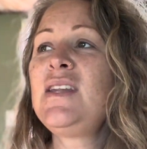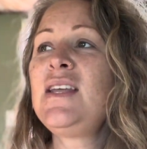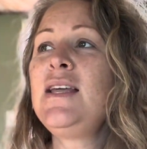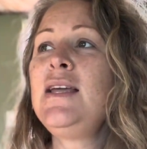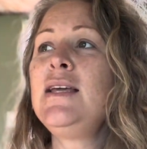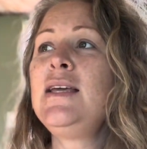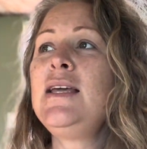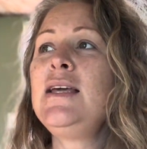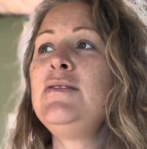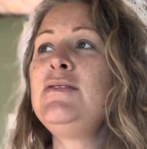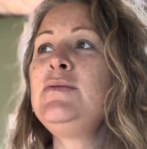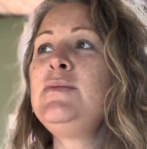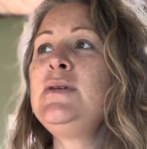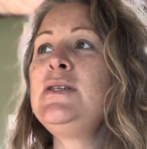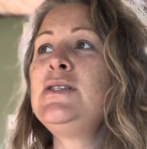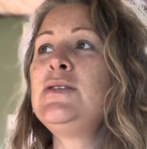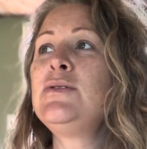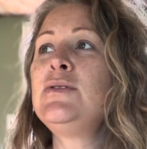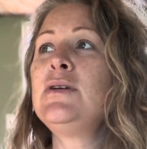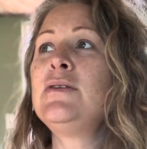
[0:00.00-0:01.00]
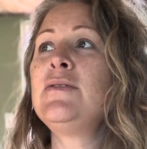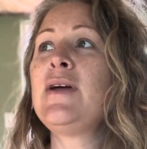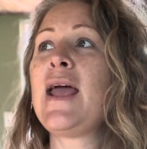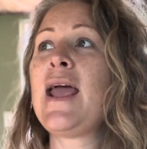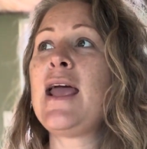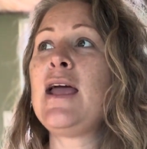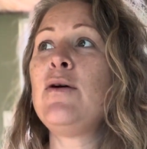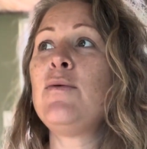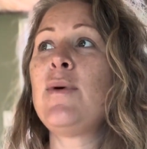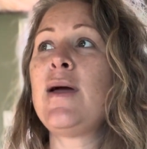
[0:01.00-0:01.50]
it gives me sort of
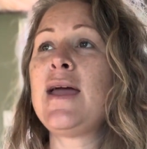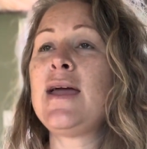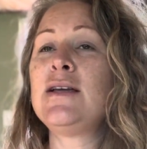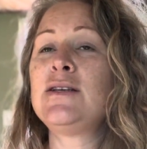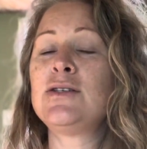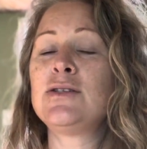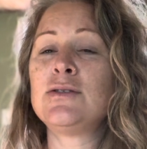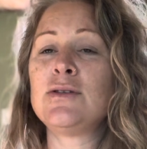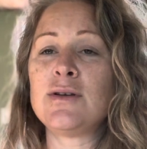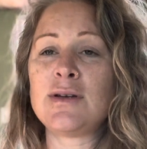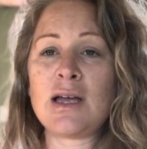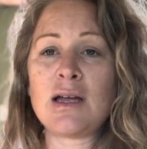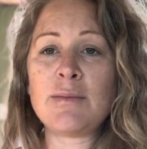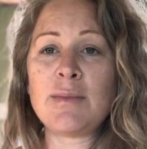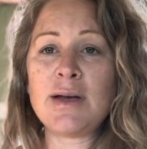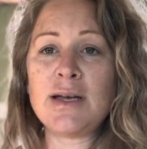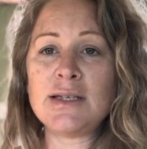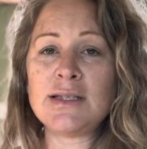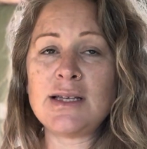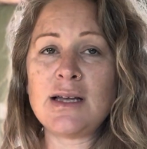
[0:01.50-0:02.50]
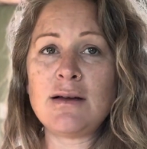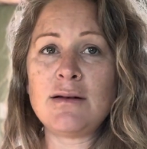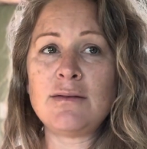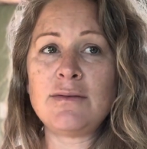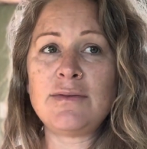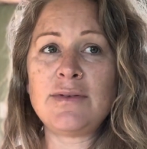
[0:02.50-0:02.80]
a way to look at myself.